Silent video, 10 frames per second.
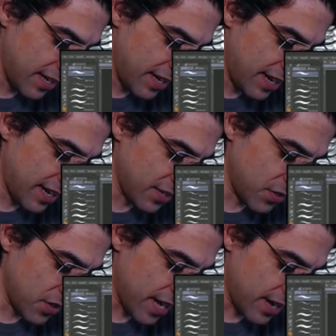and it
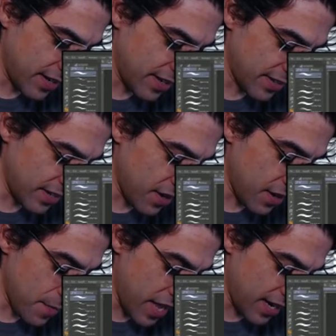turned out I was like,
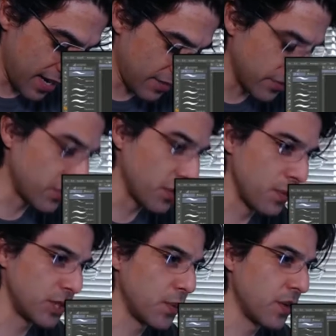oh man, I have so
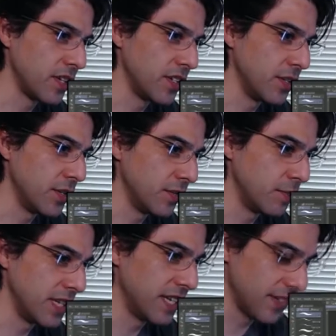much more to do
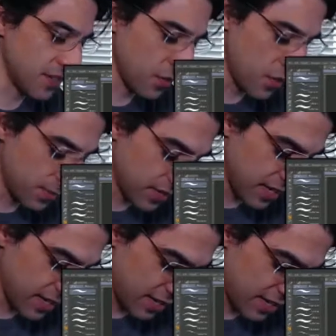because of the
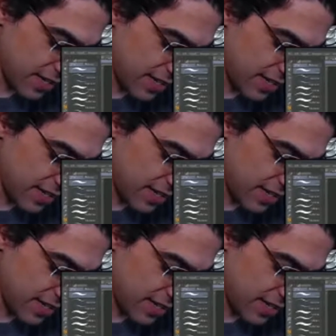website, and